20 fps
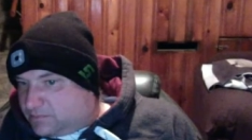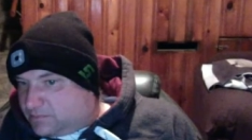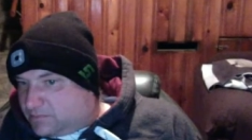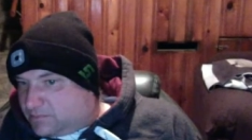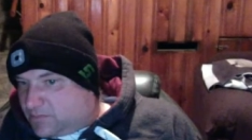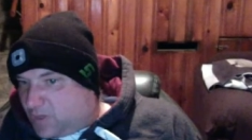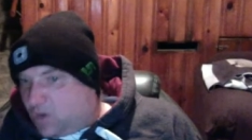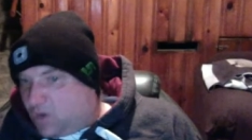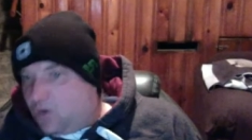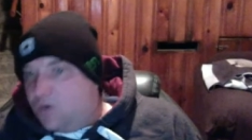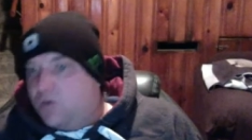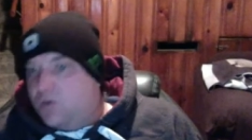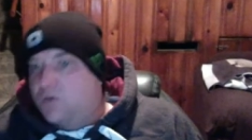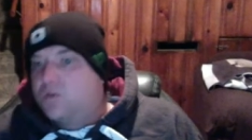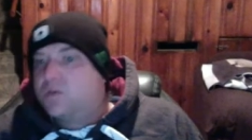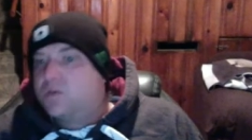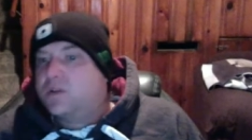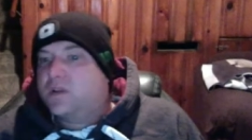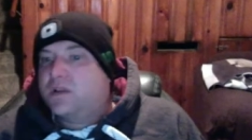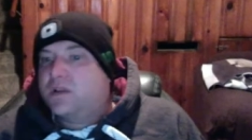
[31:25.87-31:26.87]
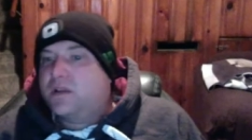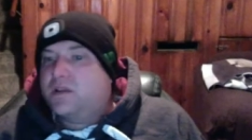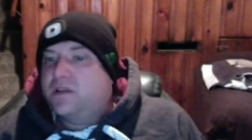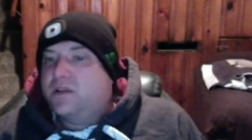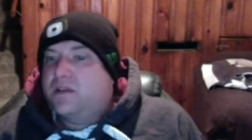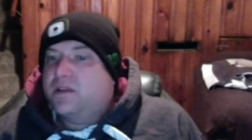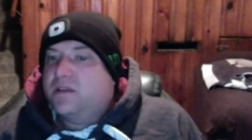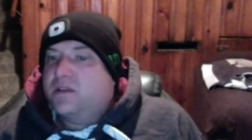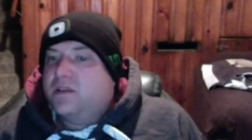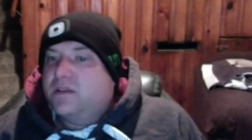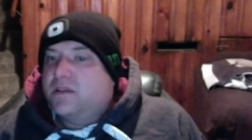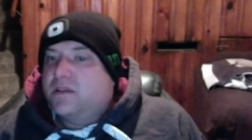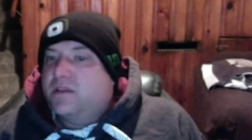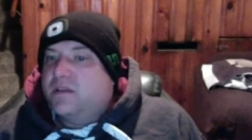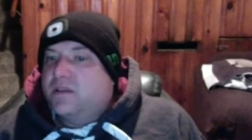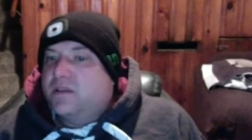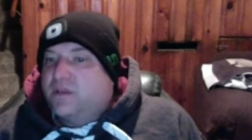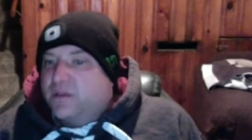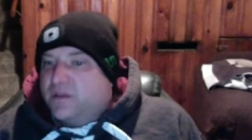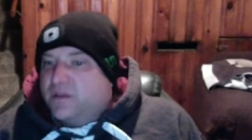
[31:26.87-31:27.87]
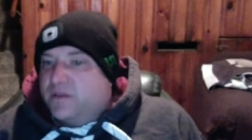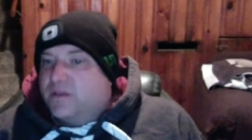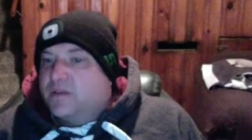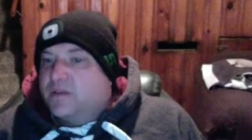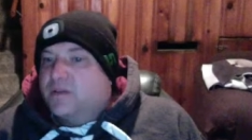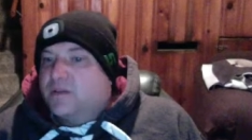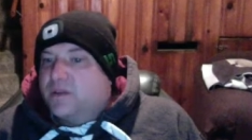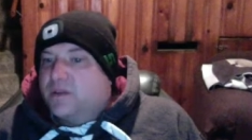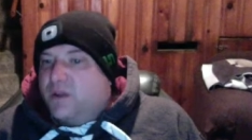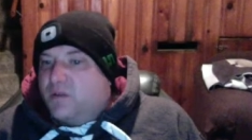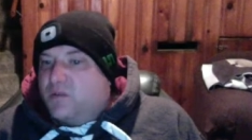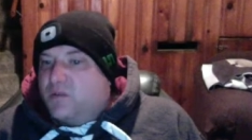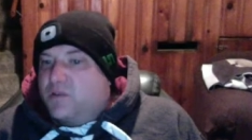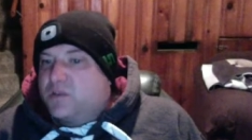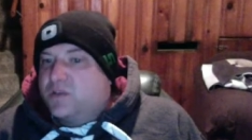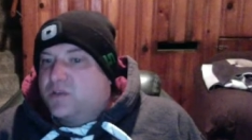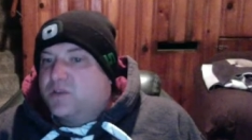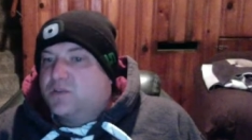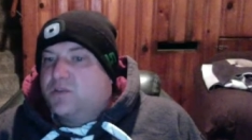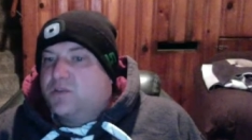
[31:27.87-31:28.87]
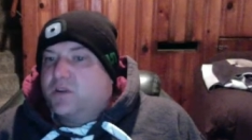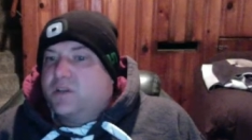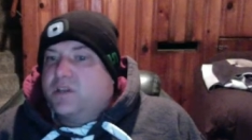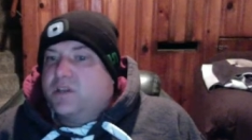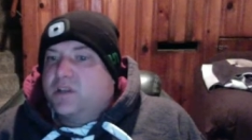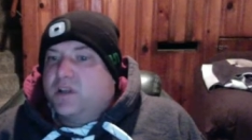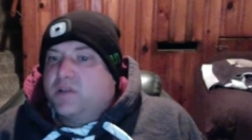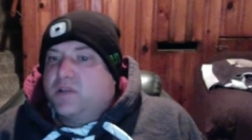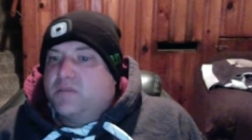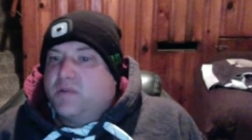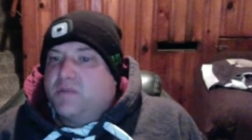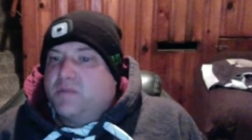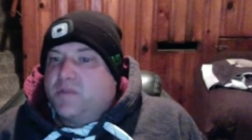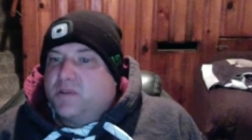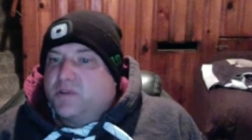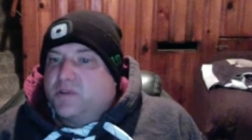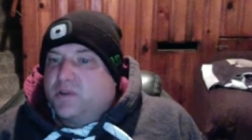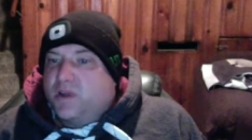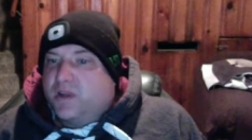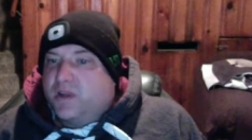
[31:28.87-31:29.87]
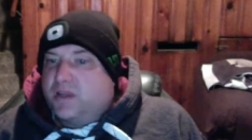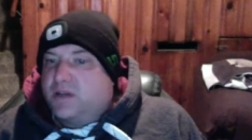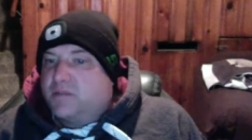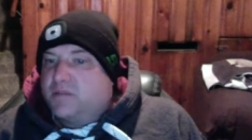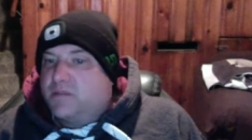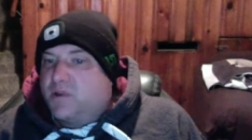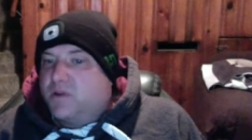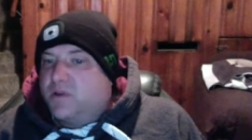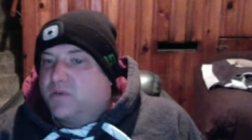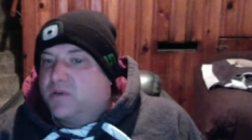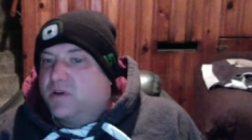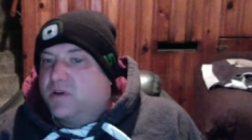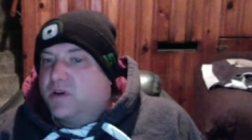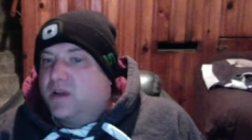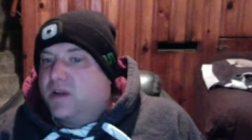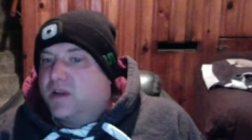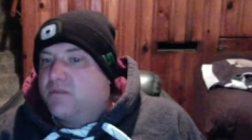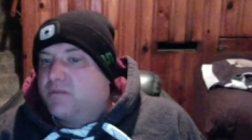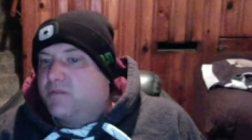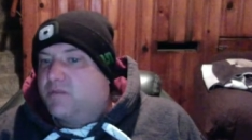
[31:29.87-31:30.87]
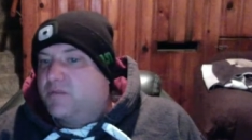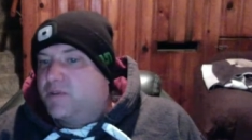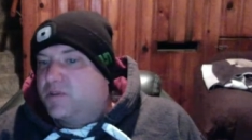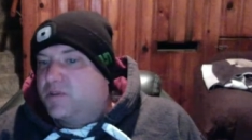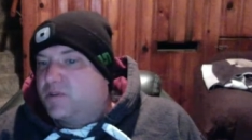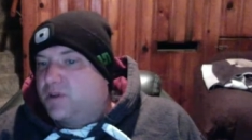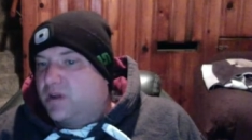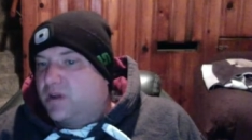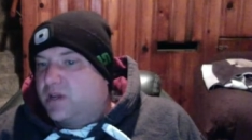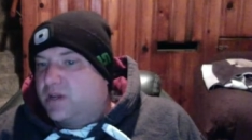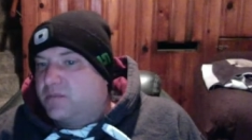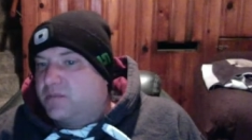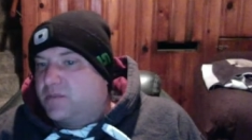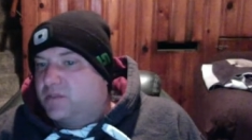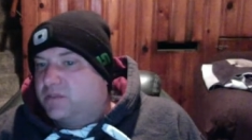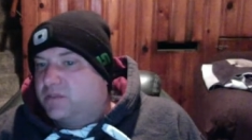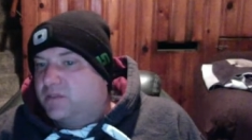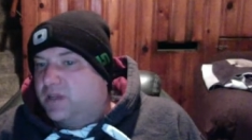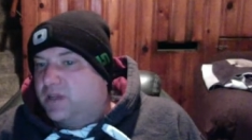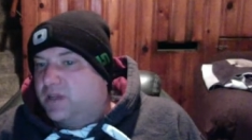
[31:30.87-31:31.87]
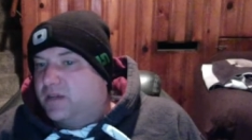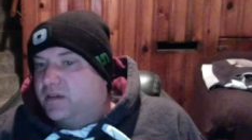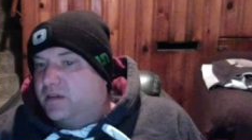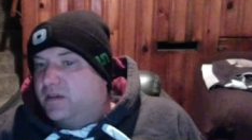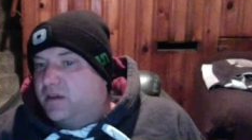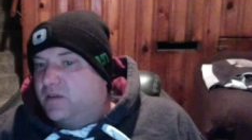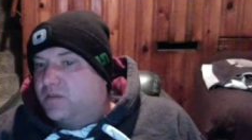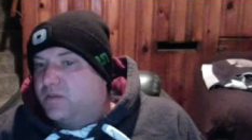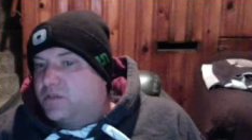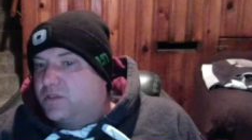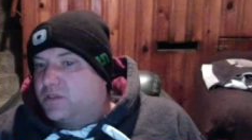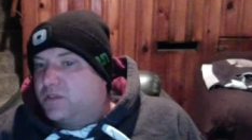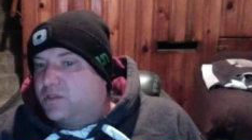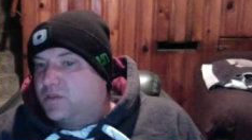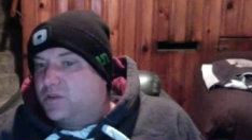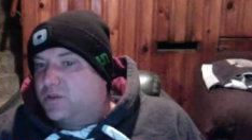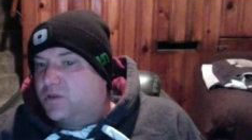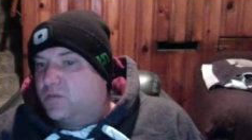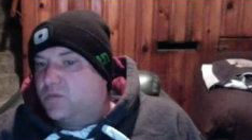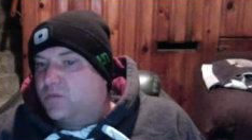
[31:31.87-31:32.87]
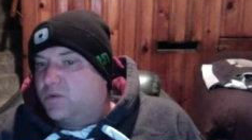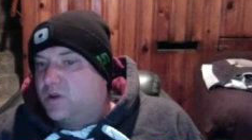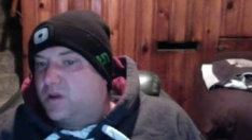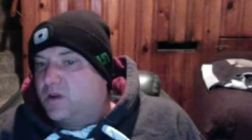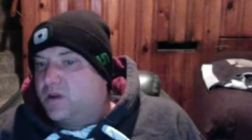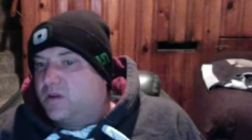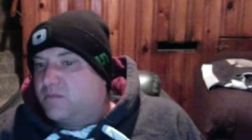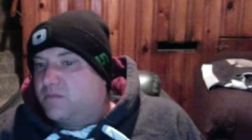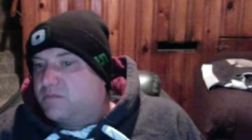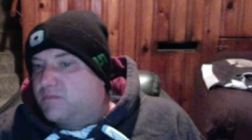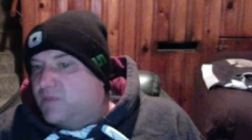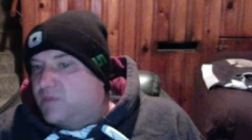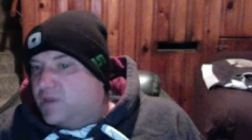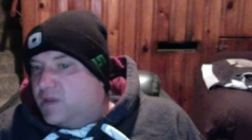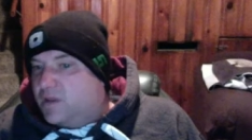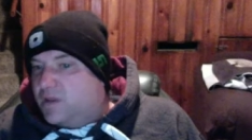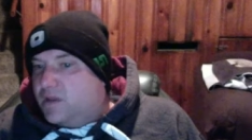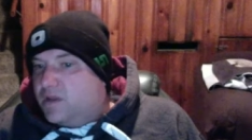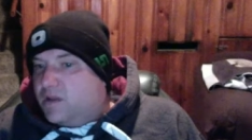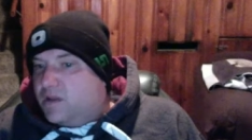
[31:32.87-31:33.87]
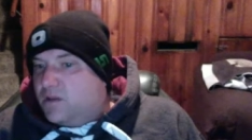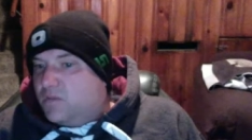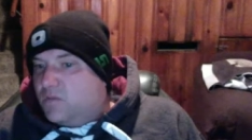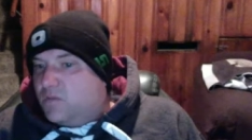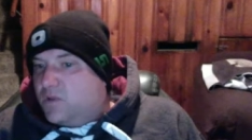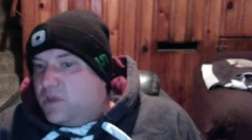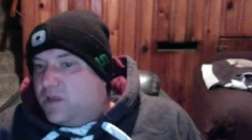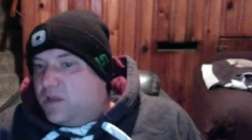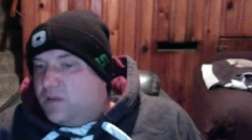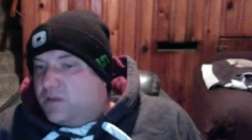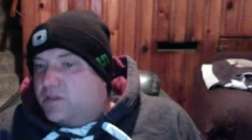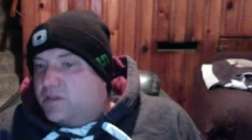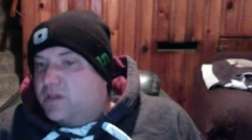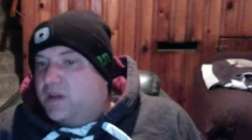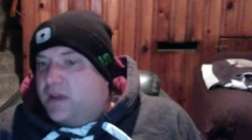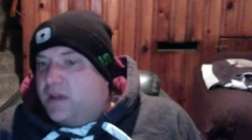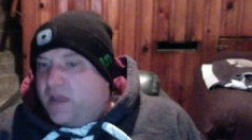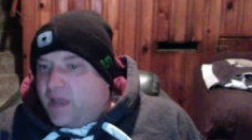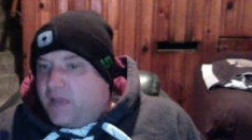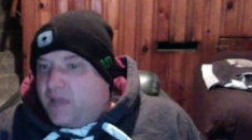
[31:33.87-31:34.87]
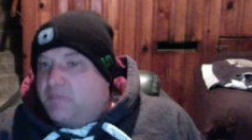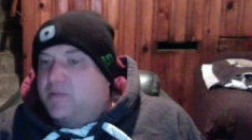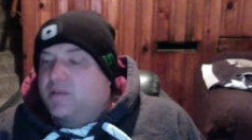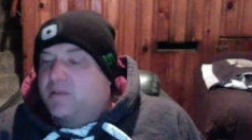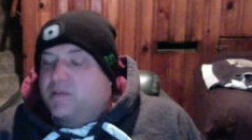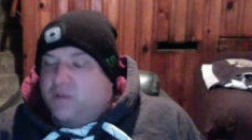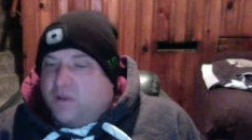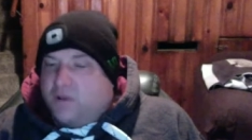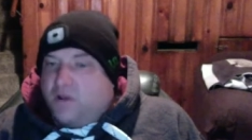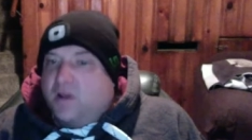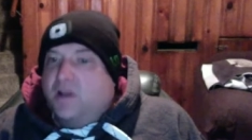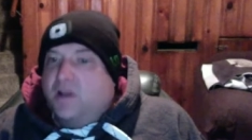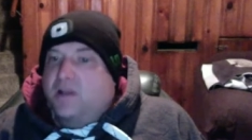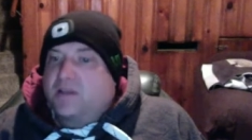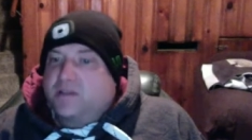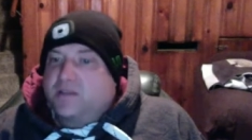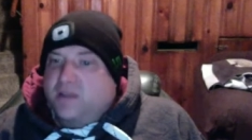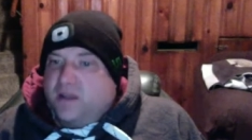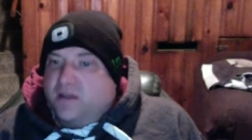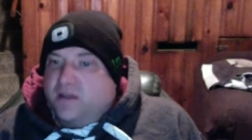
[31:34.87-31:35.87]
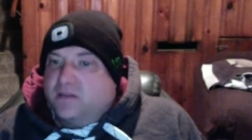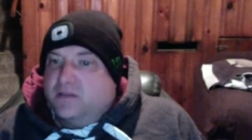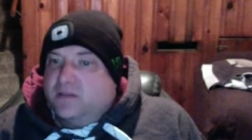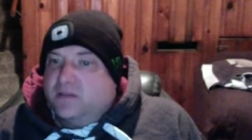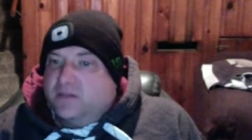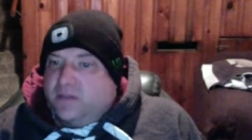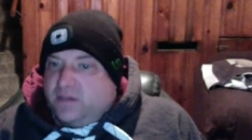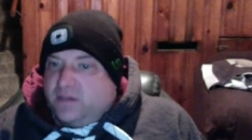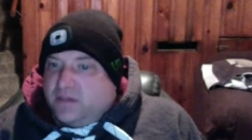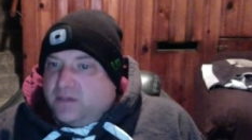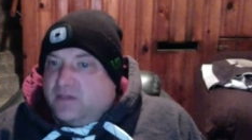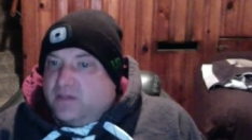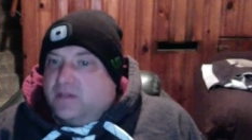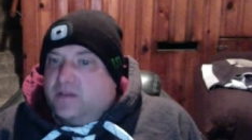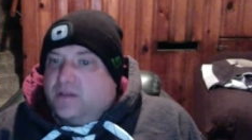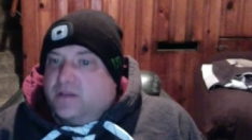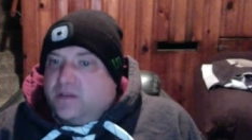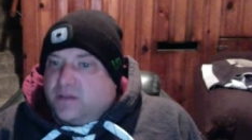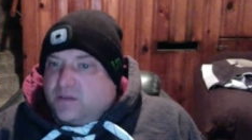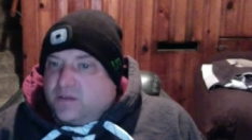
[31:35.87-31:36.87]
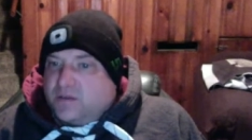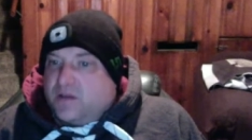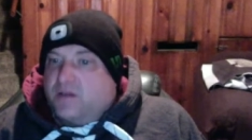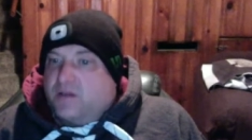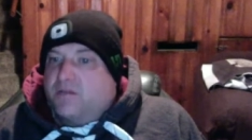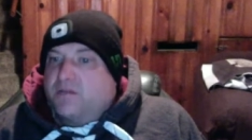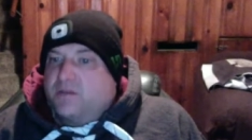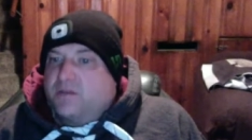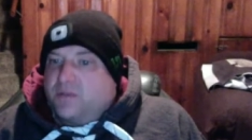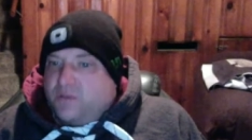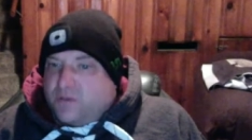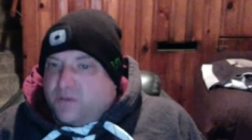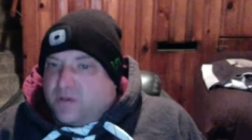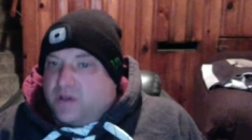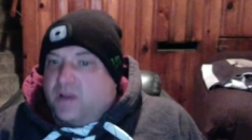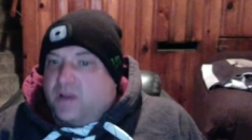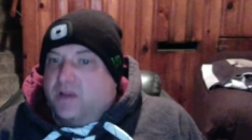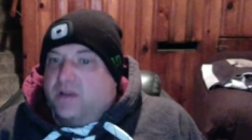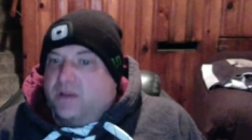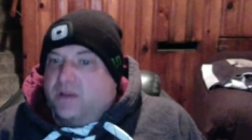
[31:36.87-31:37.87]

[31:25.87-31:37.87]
Oh, okay. I wasn't sure, Dale. I remember you talking about that. I wasn't sure when that was going to happen. It was August, huh? So that was okay.